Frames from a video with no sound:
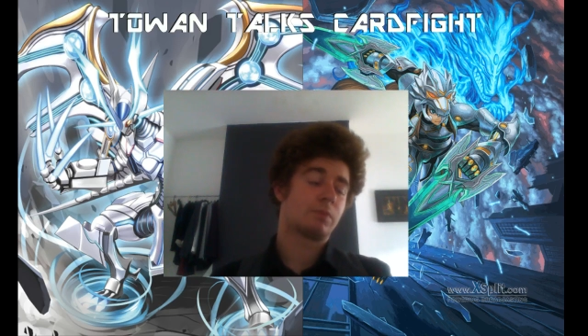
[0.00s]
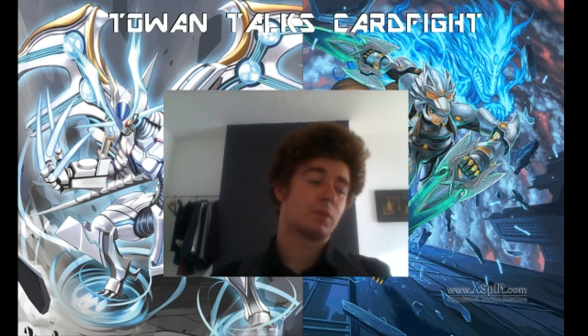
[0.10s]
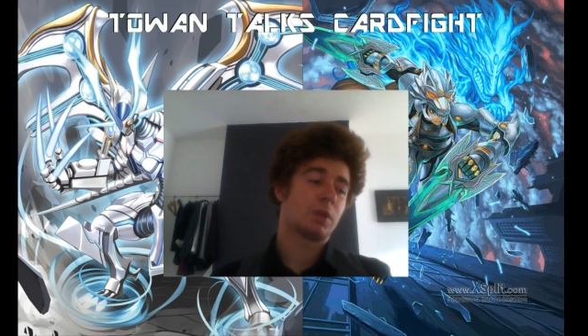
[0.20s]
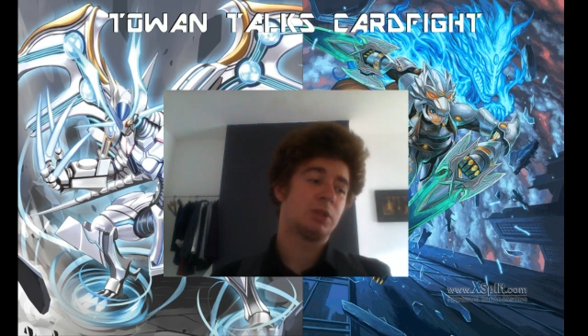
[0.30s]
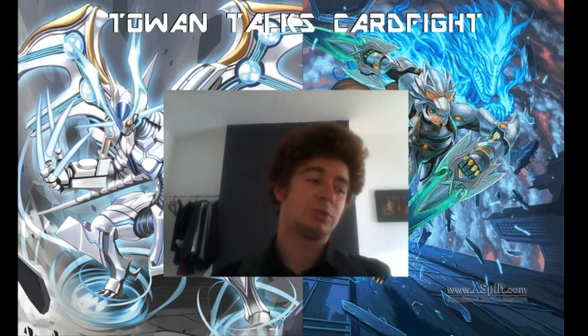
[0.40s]

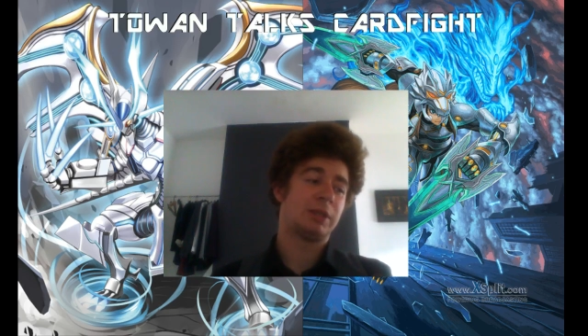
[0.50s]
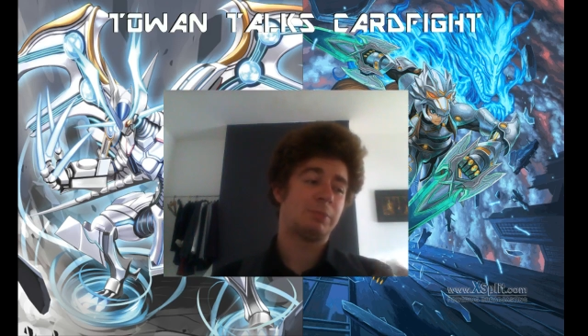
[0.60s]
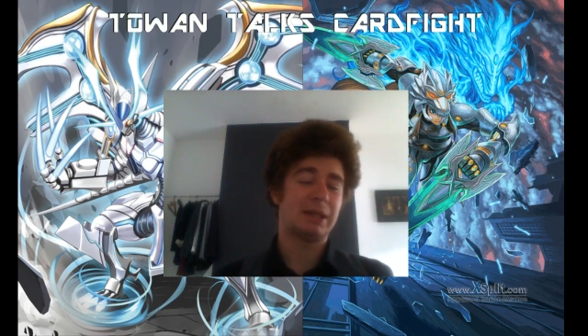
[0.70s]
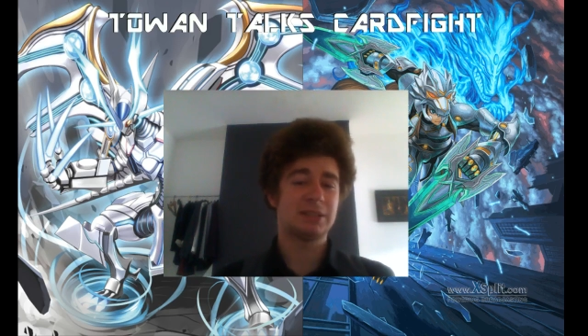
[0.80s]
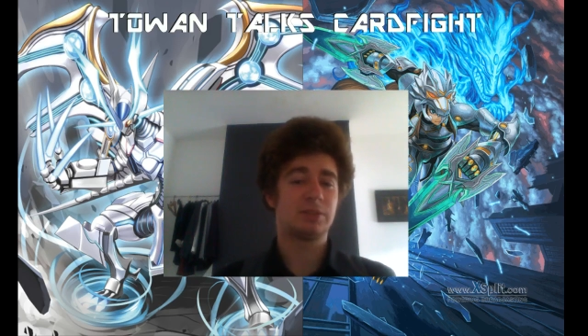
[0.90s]
Because we had
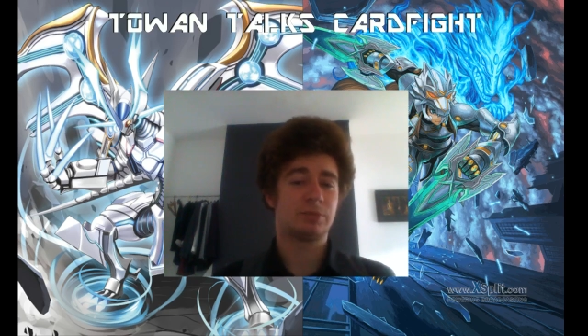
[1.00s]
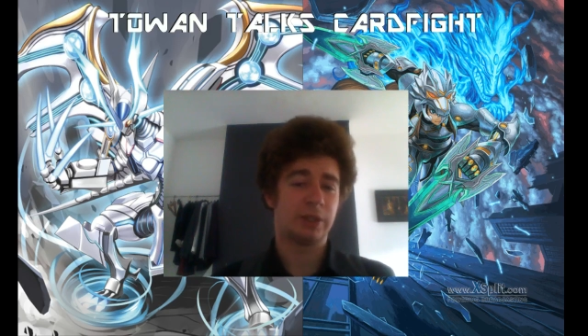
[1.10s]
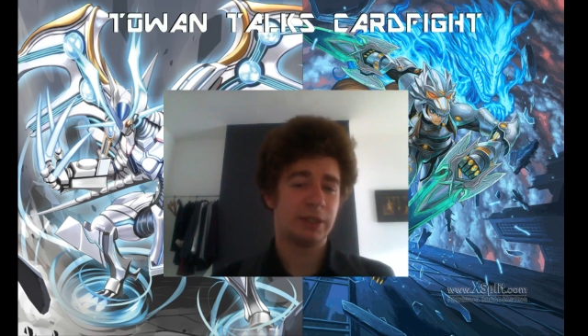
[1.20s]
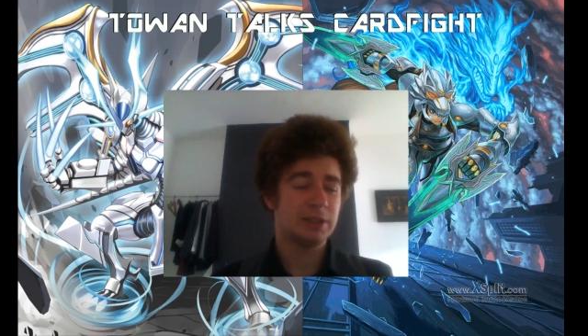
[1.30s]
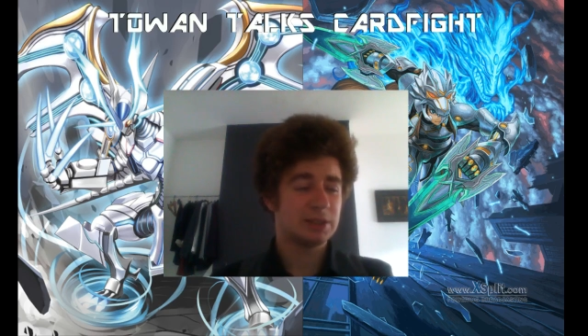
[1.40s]
best of
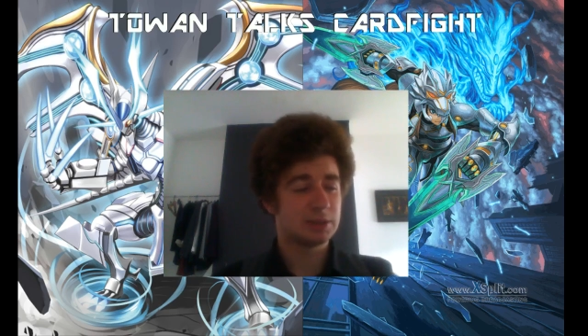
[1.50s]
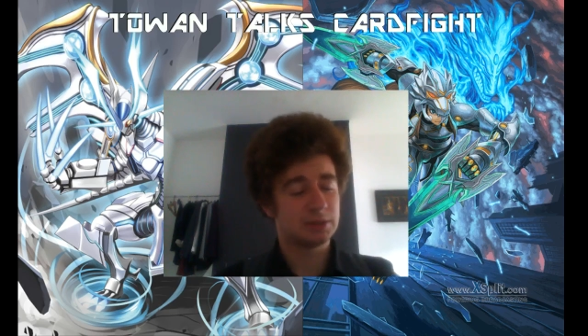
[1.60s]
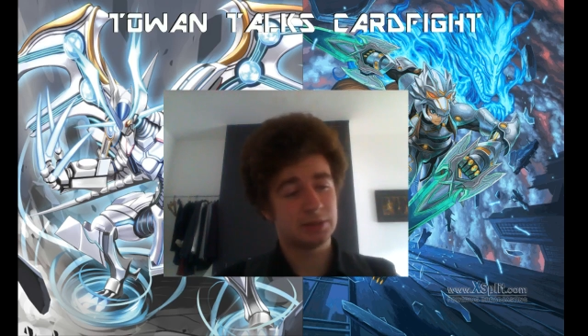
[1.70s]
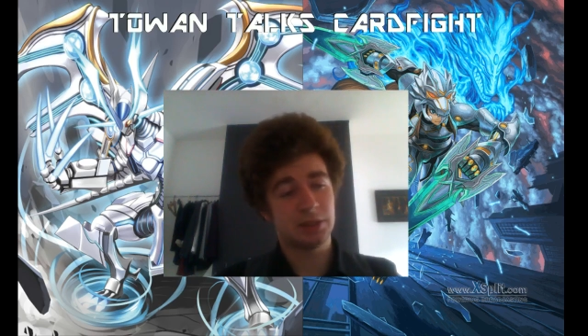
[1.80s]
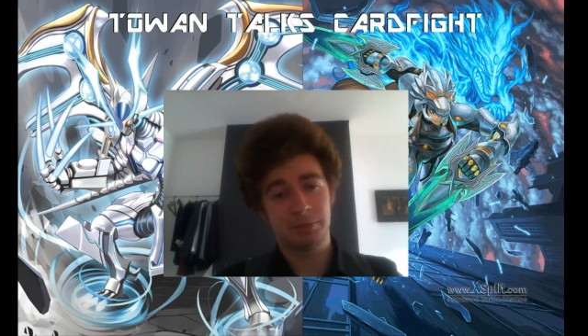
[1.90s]

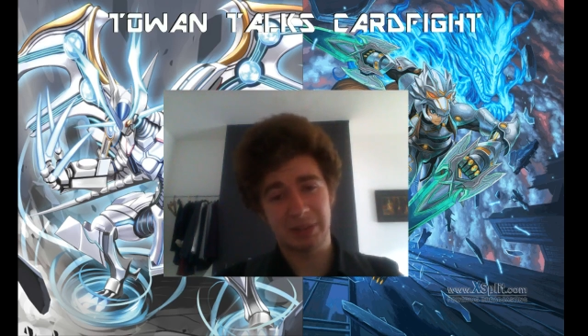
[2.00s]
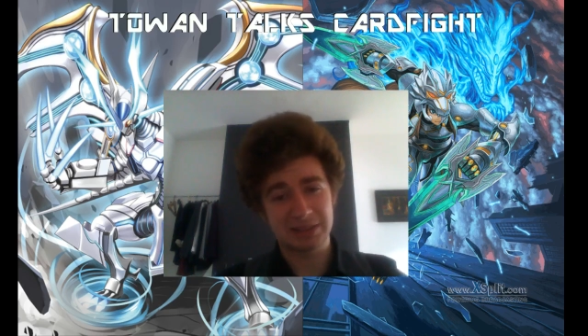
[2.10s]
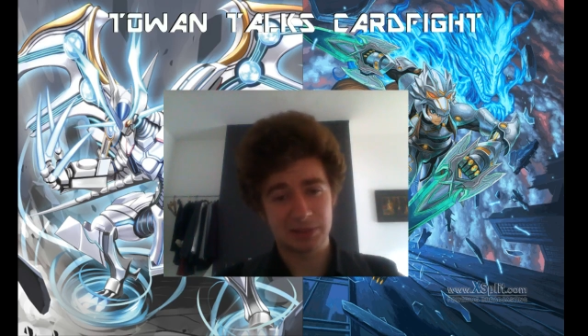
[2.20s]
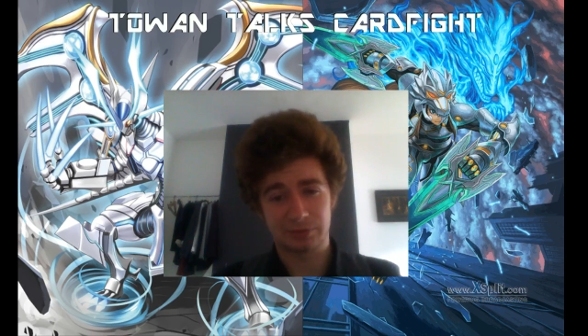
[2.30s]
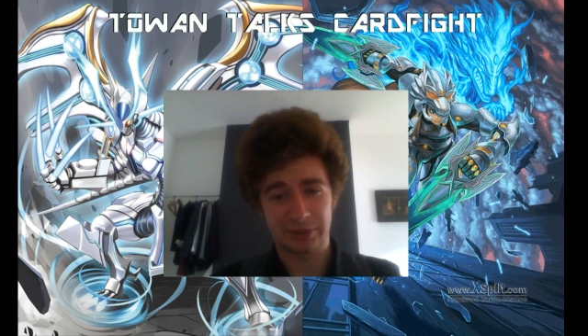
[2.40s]
3s, 9
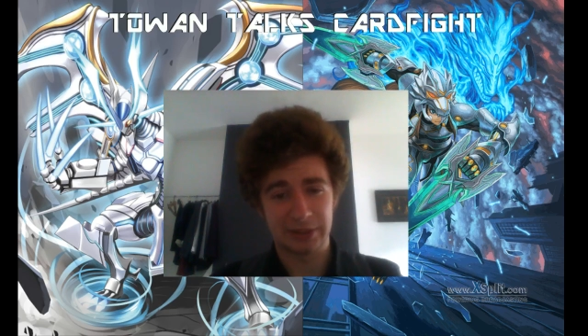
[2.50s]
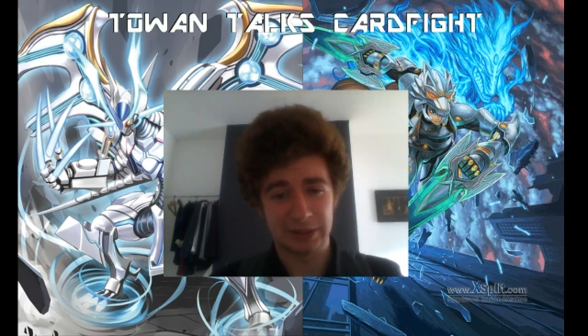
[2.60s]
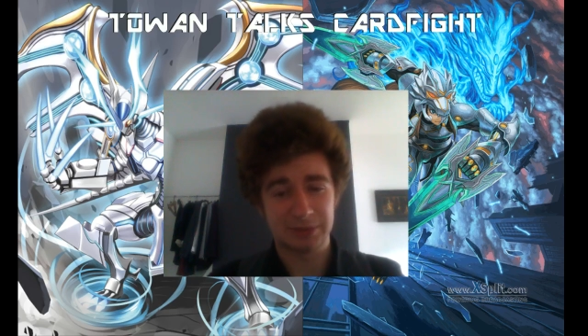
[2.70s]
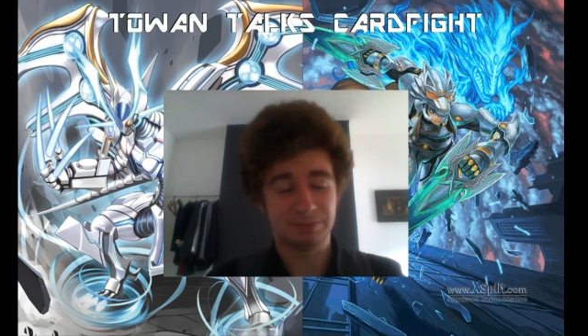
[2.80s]
best of 3s,